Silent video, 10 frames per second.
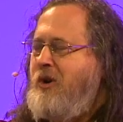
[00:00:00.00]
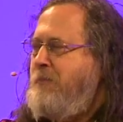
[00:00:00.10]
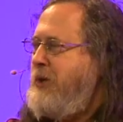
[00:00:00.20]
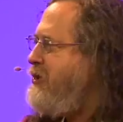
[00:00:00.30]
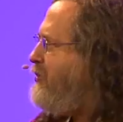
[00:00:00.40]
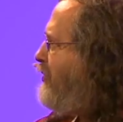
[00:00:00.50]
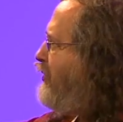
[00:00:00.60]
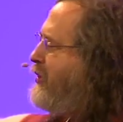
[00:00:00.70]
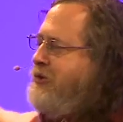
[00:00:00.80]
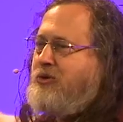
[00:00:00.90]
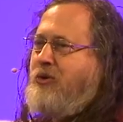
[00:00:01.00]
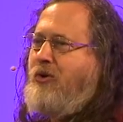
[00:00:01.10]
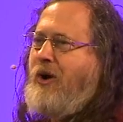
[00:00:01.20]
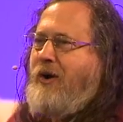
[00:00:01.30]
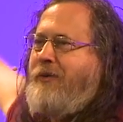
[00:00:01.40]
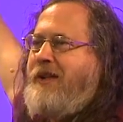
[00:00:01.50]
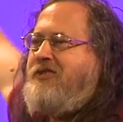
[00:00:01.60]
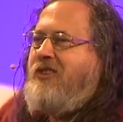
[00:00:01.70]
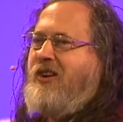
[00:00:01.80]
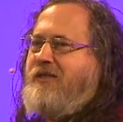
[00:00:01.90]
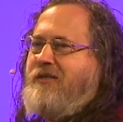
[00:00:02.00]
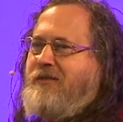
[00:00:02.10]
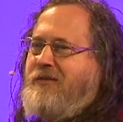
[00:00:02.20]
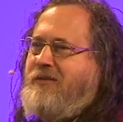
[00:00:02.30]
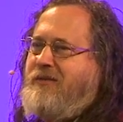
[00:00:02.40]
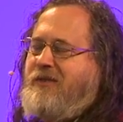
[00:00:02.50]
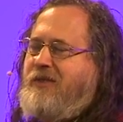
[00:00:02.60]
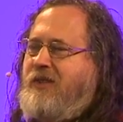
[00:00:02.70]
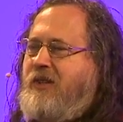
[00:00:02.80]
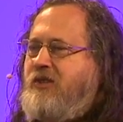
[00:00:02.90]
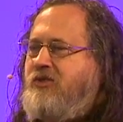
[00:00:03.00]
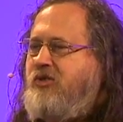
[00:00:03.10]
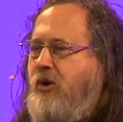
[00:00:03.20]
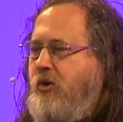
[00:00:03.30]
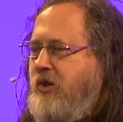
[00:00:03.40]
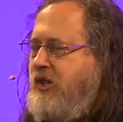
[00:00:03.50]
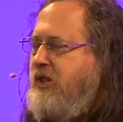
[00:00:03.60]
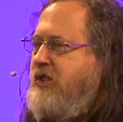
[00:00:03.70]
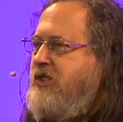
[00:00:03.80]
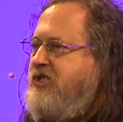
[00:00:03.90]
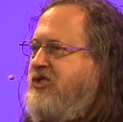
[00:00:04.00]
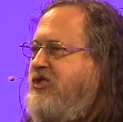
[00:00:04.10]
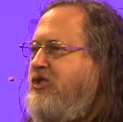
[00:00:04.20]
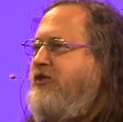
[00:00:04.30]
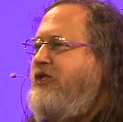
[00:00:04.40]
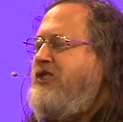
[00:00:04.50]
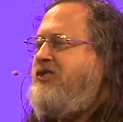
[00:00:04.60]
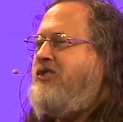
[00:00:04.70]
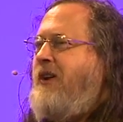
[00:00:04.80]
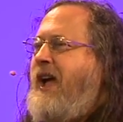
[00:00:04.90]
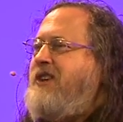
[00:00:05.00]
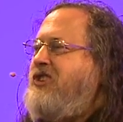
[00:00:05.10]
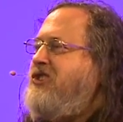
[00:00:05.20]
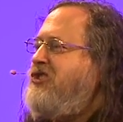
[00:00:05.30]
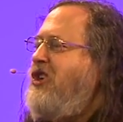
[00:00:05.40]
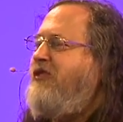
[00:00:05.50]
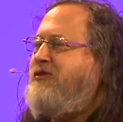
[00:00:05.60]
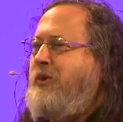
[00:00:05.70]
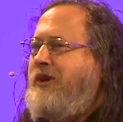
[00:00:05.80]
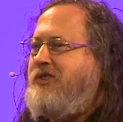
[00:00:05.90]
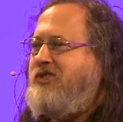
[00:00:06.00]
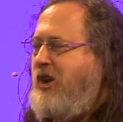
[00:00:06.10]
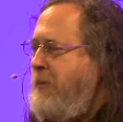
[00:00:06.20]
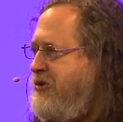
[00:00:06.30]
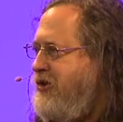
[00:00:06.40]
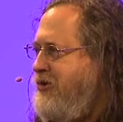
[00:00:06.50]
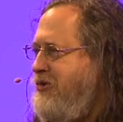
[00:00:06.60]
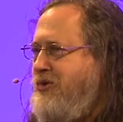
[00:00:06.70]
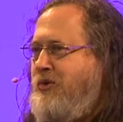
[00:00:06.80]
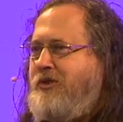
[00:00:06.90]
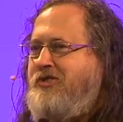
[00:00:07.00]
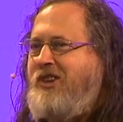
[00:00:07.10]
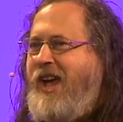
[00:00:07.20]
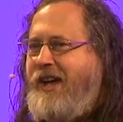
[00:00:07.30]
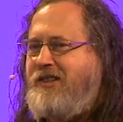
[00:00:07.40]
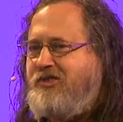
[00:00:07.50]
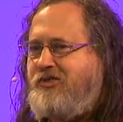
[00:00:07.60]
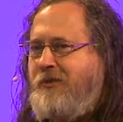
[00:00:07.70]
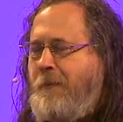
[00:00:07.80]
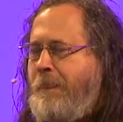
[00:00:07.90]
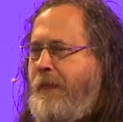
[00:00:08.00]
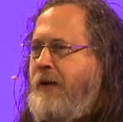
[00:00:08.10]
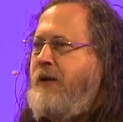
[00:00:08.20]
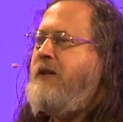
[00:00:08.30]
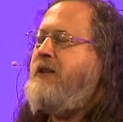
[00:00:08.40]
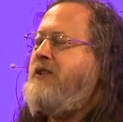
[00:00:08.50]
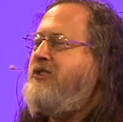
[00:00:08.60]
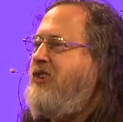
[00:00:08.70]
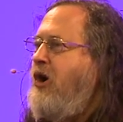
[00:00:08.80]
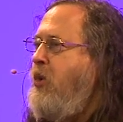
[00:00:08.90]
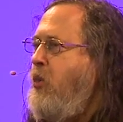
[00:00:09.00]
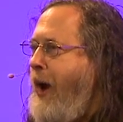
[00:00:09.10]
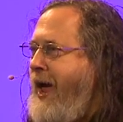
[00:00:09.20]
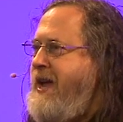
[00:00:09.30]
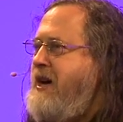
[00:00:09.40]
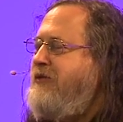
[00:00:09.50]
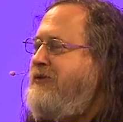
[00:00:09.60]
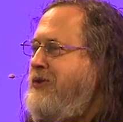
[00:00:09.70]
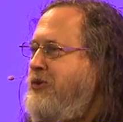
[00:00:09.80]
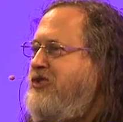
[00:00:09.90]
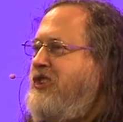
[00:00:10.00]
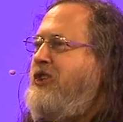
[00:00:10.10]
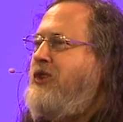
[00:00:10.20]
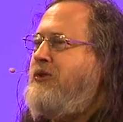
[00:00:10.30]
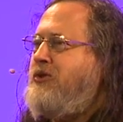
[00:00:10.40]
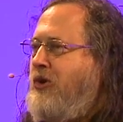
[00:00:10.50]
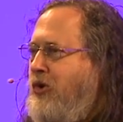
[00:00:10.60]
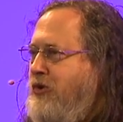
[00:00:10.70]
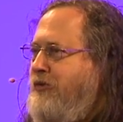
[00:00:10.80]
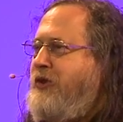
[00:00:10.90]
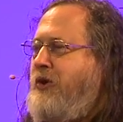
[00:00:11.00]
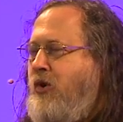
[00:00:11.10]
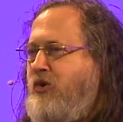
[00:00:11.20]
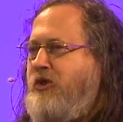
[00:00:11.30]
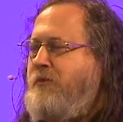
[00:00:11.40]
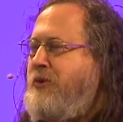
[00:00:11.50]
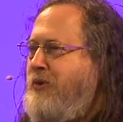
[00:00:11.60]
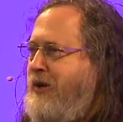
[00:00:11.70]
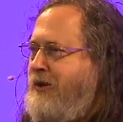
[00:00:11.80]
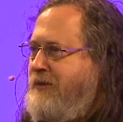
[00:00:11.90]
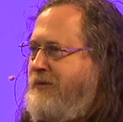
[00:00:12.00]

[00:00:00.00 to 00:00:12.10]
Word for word: but you don't control how that's done. So service as a software substitute, or SaaS, is a way of losing control of your own computing.